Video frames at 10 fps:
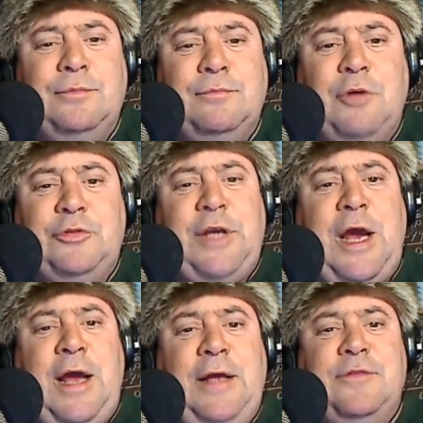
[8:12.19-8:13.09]
Most
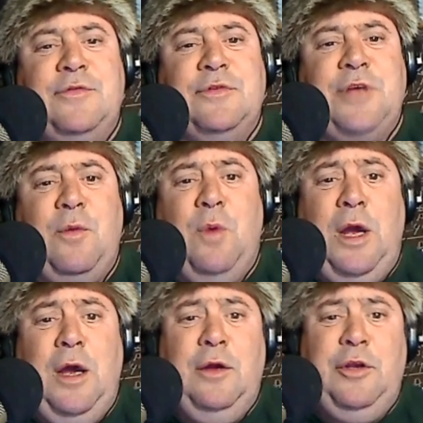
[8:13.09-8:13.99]
guys will say,
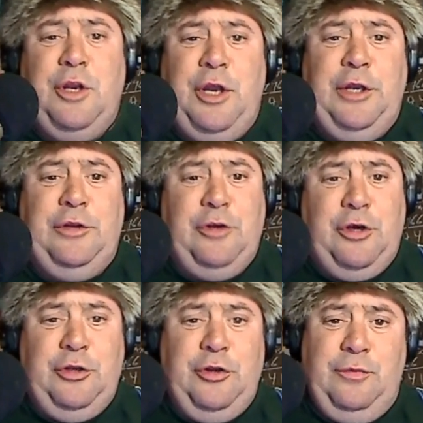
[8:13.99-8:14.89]
well, you need
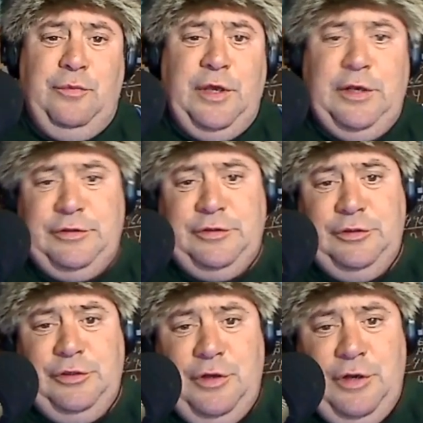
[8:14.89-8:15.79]
to do this
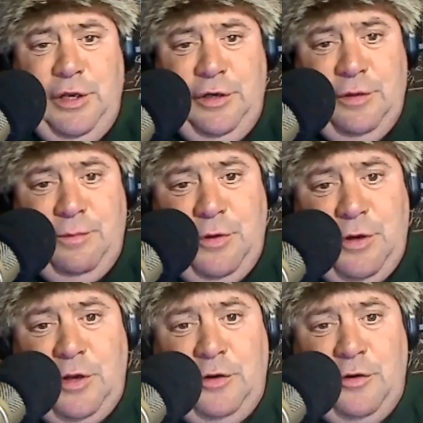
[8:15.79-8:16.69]
and you need to put
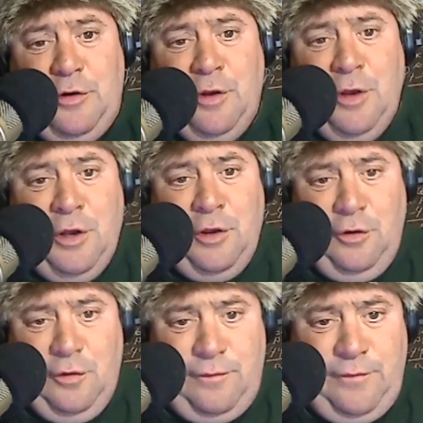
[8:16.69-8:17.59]
on your
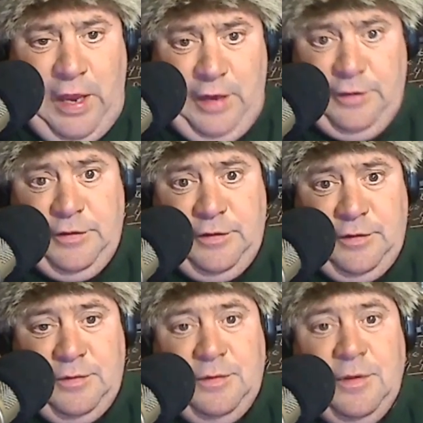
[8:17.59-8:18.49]
face.